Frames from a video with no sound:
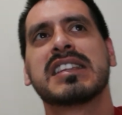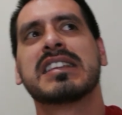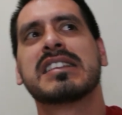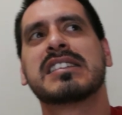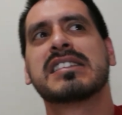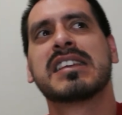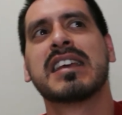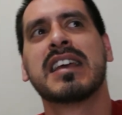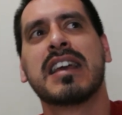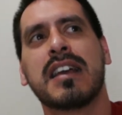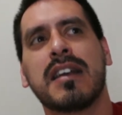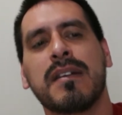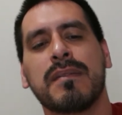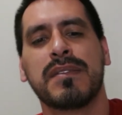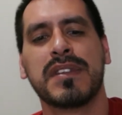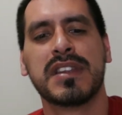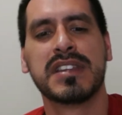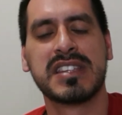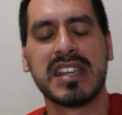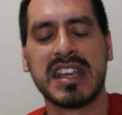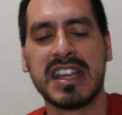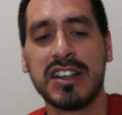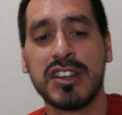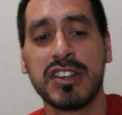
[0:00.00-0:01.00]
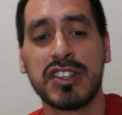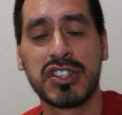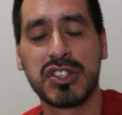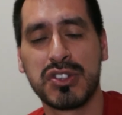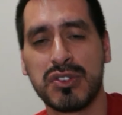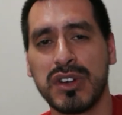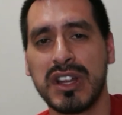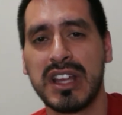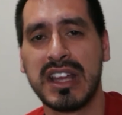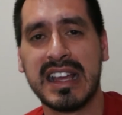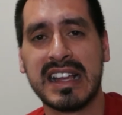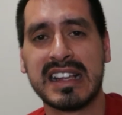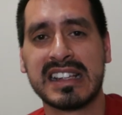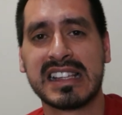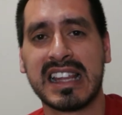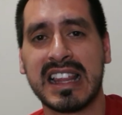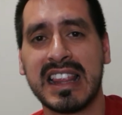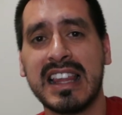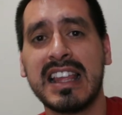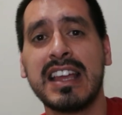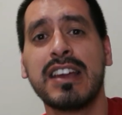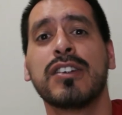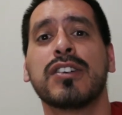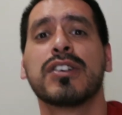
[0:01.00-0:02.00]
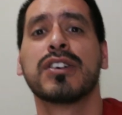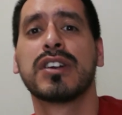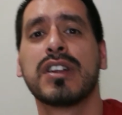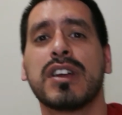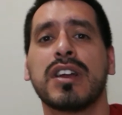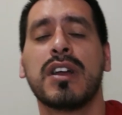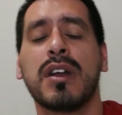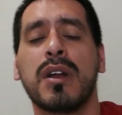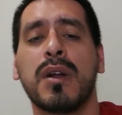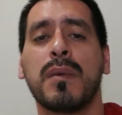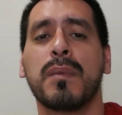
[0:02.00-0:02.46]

This this industry is littered